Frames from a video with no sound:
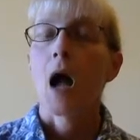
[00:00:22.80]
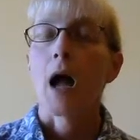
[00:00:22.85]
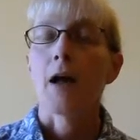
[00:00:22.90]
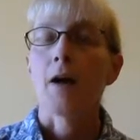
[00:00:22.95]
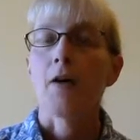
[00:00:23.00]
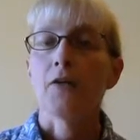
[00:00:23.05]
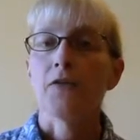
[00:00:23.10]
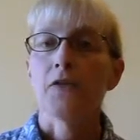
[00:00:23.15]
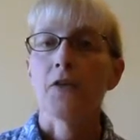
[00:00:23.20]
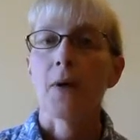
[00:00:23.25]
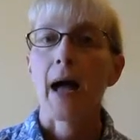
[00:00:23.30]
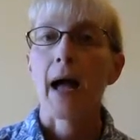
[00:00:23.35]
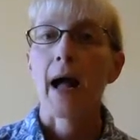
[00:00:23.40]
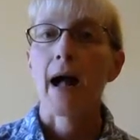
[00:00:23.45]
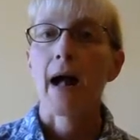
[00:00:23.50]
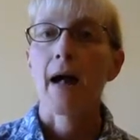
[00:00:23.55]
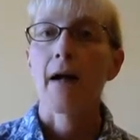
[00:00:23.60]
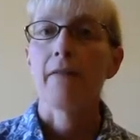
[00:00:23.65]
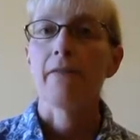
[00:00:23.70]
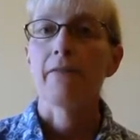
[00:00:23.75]
I also
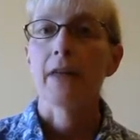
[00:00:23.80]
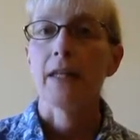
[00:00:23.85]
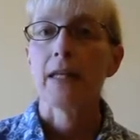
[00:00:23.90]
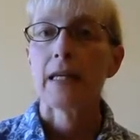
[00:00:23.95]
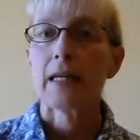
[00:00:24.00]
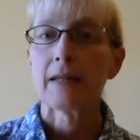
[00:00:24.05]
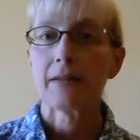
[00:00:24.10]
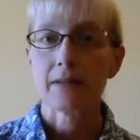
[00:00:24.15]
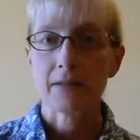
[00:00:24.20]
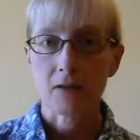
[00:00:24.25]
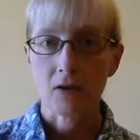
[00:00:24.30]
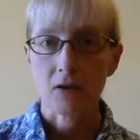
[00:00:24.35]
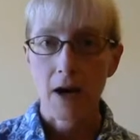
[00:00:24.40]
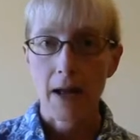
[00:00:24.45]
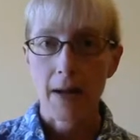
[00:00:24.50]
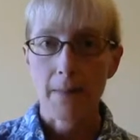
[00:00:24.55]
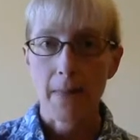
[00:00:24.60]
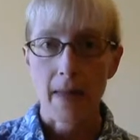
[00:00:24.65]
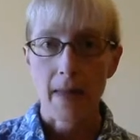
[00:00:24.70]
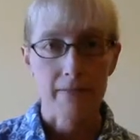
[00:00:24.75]
have an Instagram